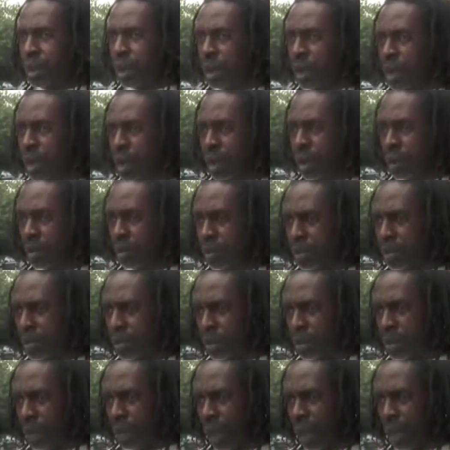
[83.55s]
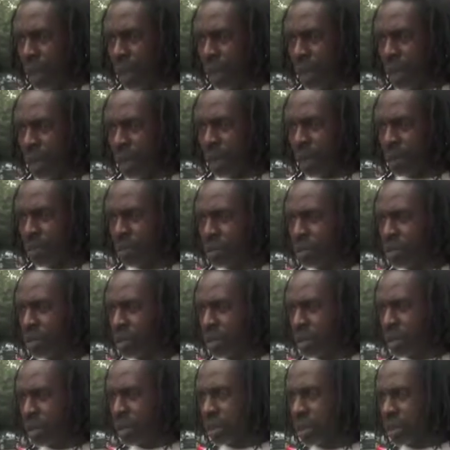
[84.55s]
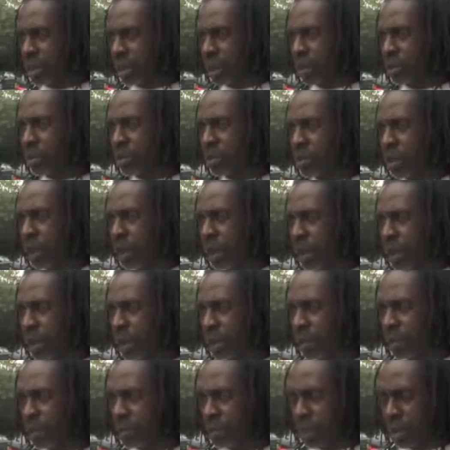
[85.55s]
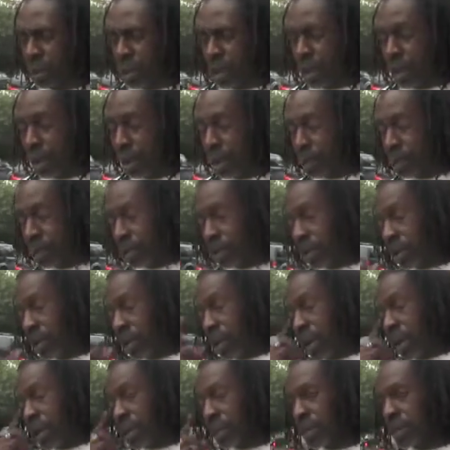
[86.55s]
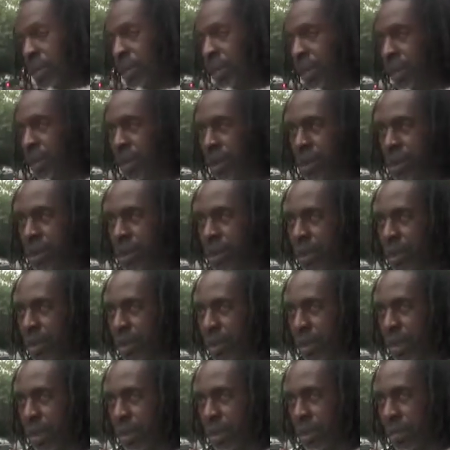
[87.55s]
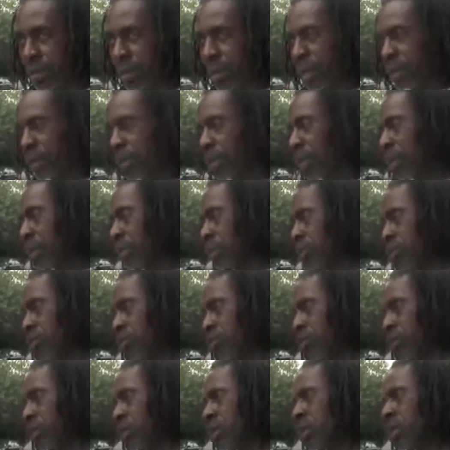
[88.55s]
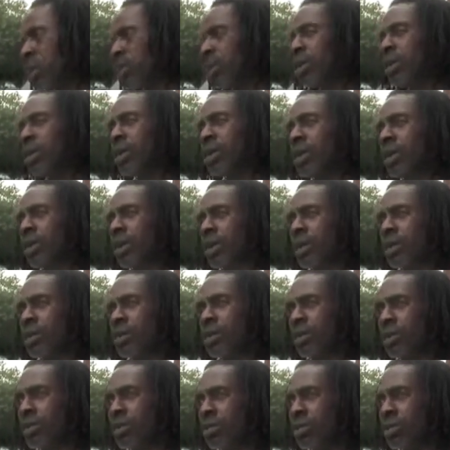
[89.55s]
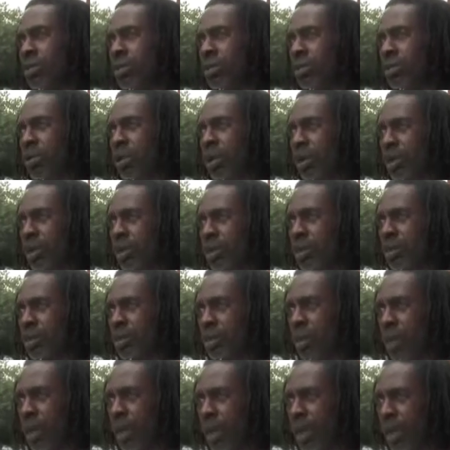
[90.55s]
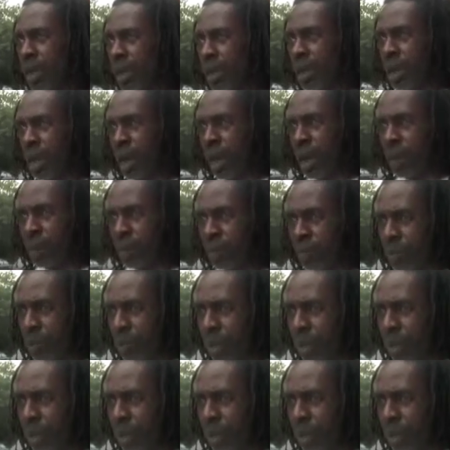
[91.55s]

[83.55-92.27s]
A lot of negative choices that was made behind not thinking. Say as a man thinking, so is he. So when you sort of handicap